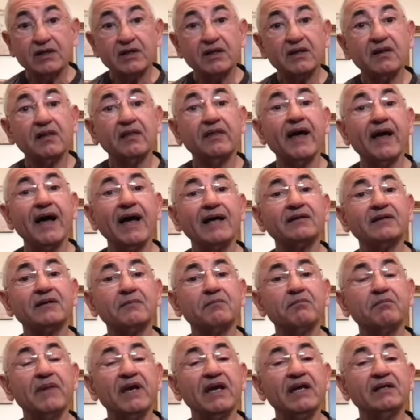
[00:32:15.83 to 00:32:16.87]
That
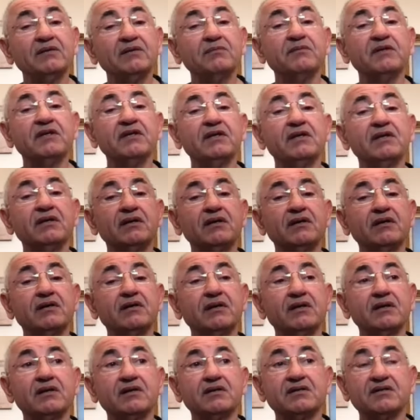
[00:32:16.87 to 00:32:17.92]
made me
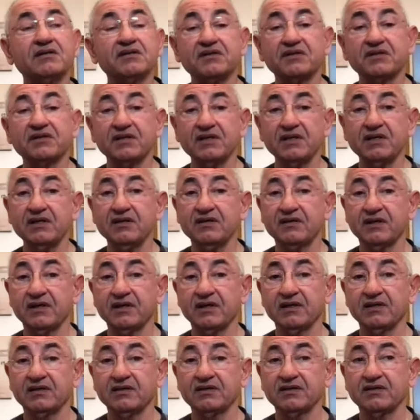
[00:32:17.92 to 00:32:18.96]
see
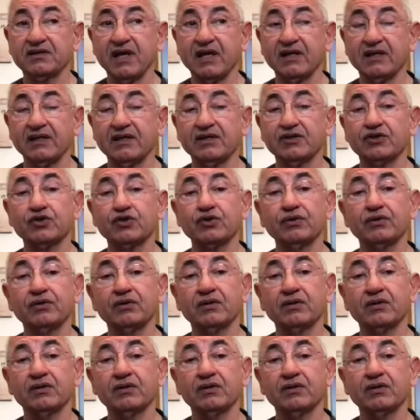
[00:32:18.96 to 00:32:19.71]
things that it should,